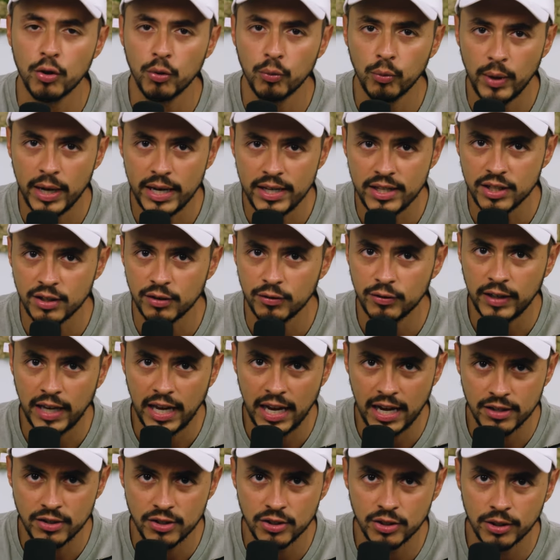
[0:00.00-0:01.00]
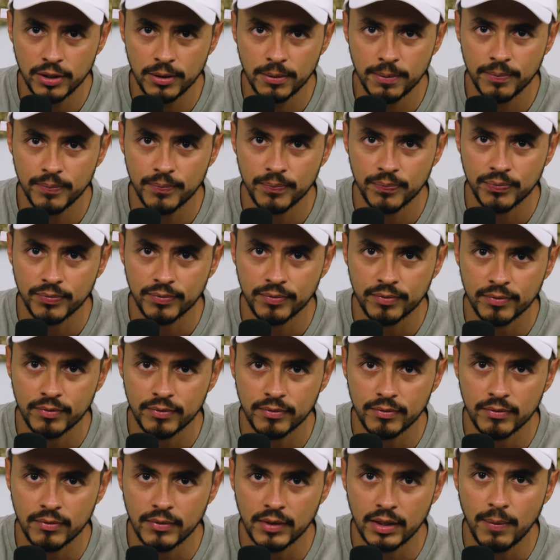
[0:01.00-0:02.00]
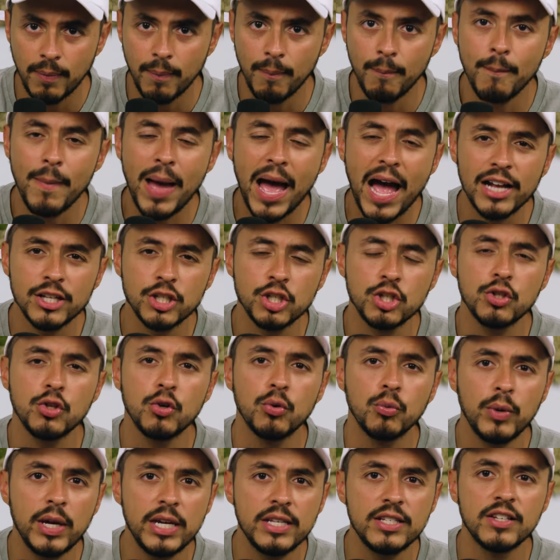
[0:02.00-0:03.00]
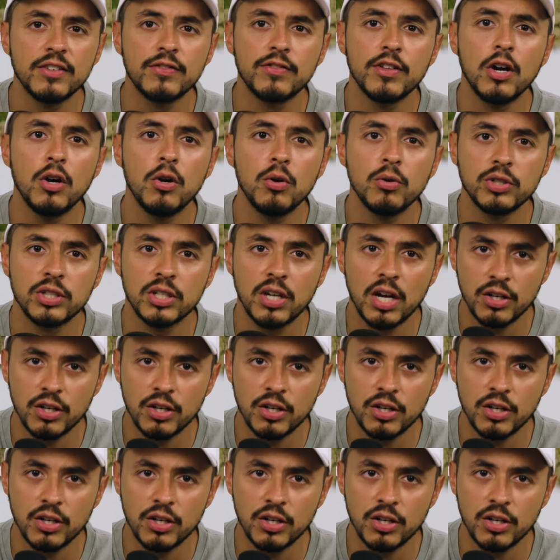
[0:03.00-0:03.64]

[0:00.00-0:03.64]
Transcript: the rates of cancer matched the rates of the host